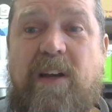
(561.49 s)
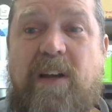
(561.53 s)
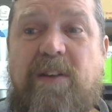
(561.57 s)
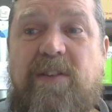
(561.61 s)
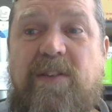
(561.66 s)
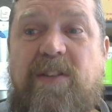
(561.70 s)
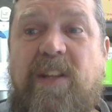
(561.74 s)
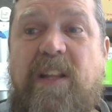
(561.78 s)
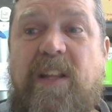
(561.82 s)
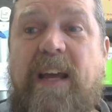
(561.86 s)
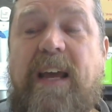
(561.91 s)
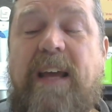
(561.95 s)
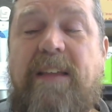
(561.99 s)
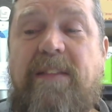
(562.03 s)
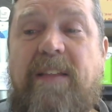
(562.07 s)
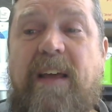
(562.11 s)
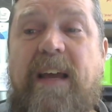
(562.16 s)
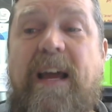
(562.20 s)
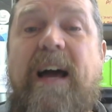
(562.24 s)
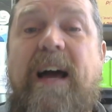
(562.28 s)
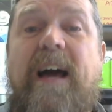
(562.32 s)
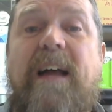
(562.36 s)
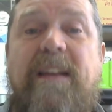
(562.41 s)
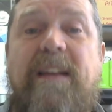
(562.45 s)
so
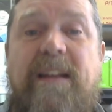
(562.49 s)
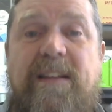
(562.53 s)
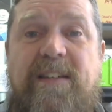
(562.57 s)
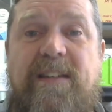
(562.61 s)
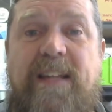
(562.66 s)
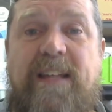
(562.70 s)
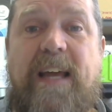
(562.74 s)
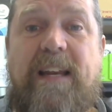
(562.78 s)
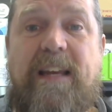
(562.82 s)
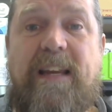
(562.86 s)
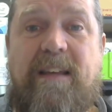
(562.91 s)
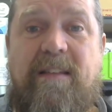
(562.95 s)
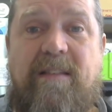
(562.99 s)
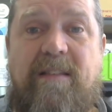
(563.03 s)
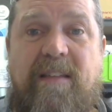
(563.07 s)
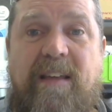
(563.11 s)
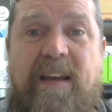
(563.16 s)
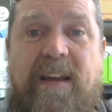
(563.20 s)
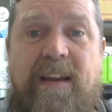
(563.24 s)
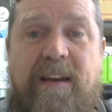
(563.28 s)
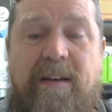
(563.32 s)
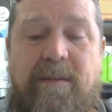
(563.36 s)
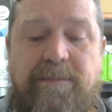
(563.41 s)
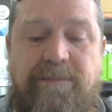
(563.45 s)
they aren't a static
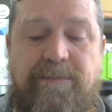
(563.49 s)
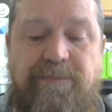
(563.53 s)
thing.